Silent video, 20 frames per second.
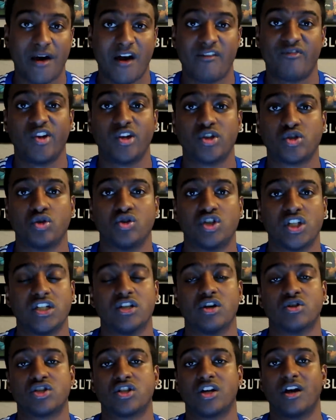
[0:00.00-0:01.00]
But I think
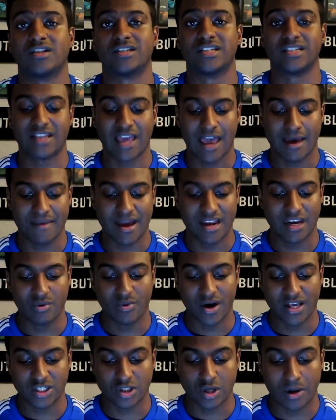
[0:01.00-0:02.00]
Jorginho starts this game
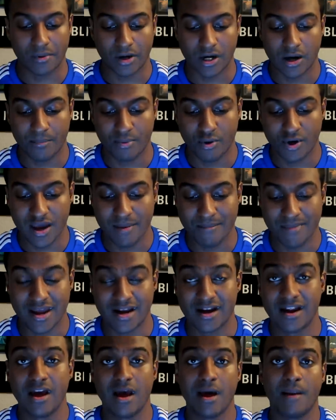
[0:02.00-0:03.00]
anyway, so I'm going to put him
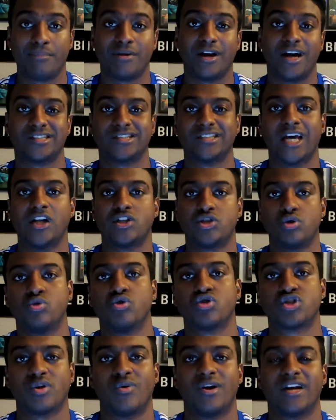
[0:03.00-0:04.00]
in. Plus, I do
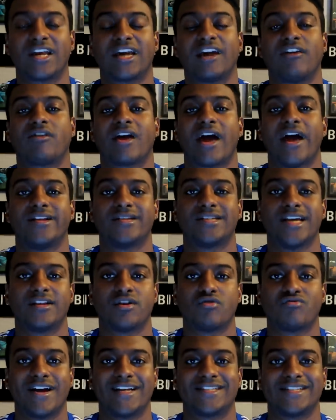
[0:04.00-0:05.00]
also want to give Kante
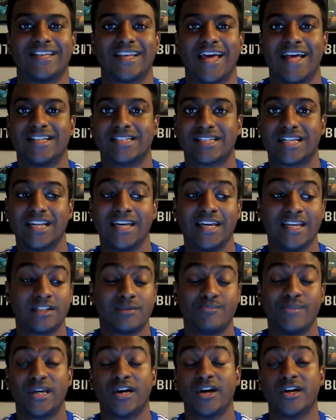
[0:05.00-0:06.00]
the rest against
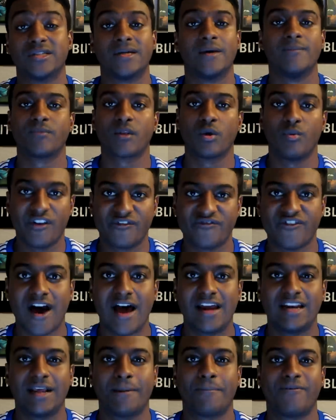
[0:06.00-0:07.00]
Leeds because we're
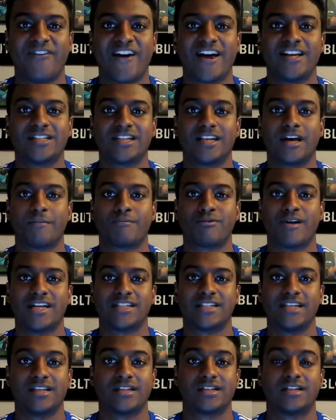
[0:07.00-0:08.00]
finally facing a
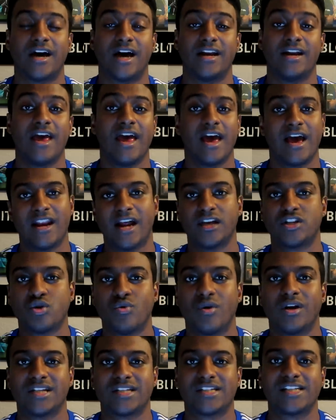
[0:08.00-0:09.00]
pressing side. And I
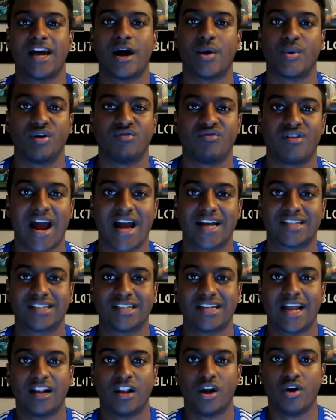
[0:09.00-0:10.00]
do want to see how he reacts
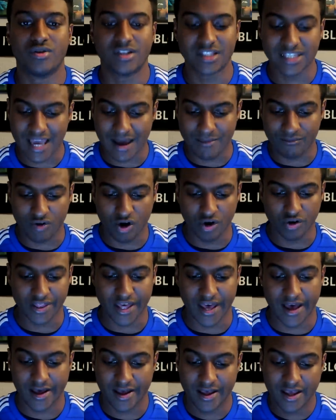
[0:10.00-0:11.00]
in that lone DM role
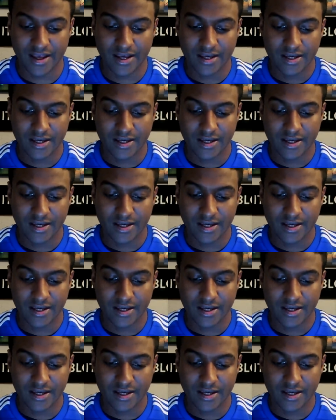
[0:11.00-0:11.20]
there.